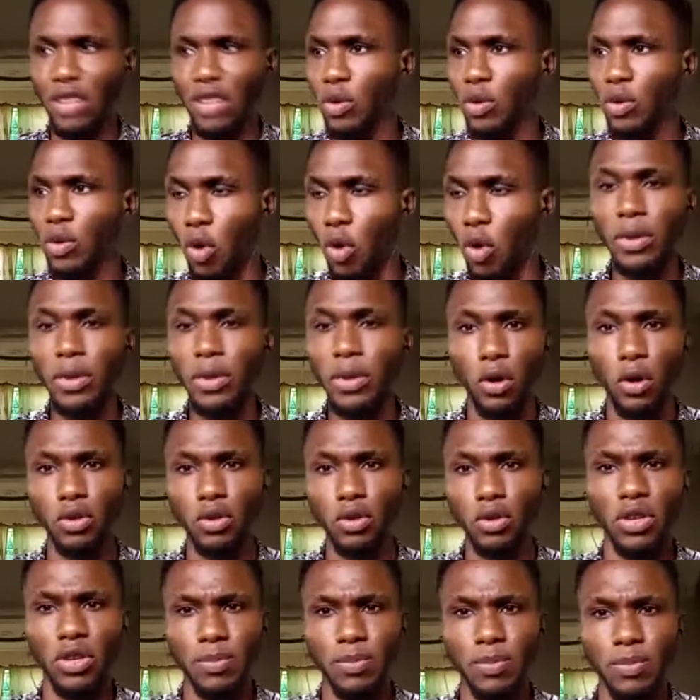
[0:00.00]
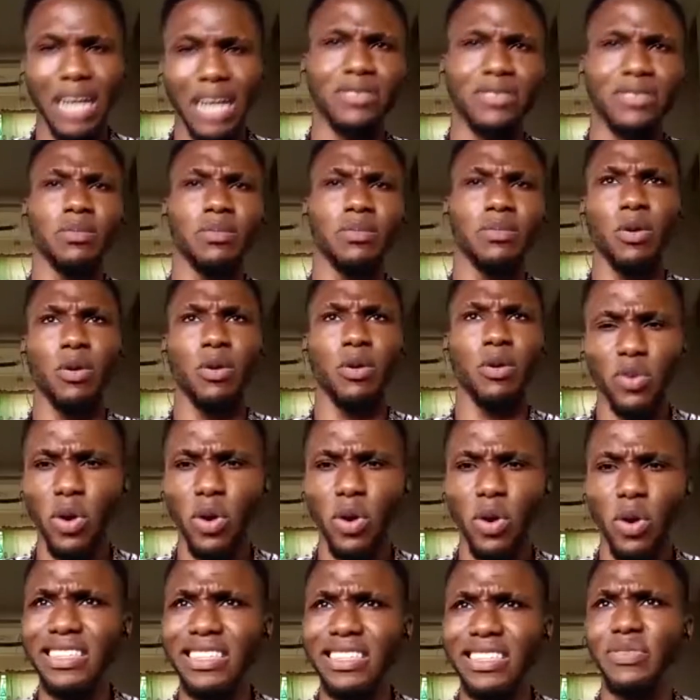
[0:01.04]
we continue to speak, sometimes I will say
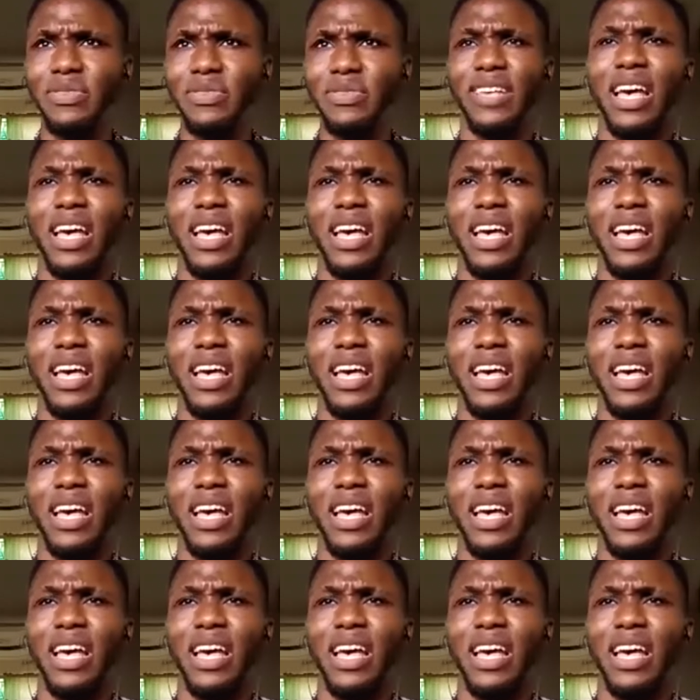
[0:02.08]
activists,